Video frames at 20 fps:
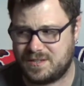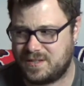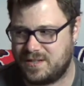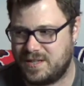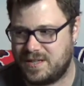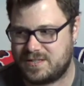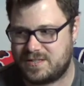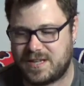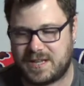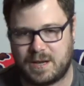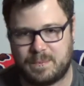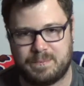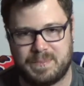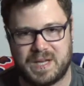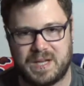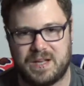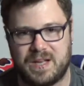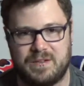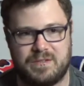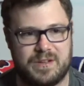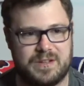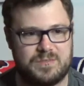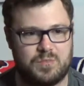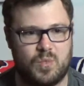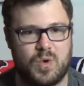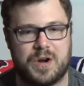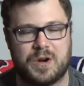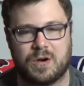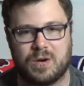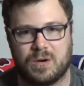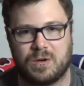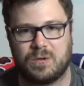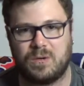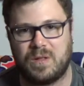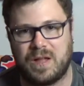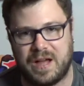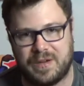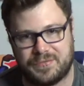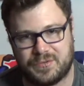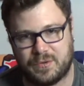it's like it's one hurdle
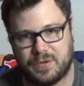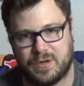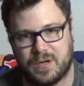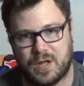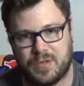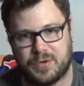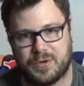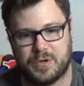after another.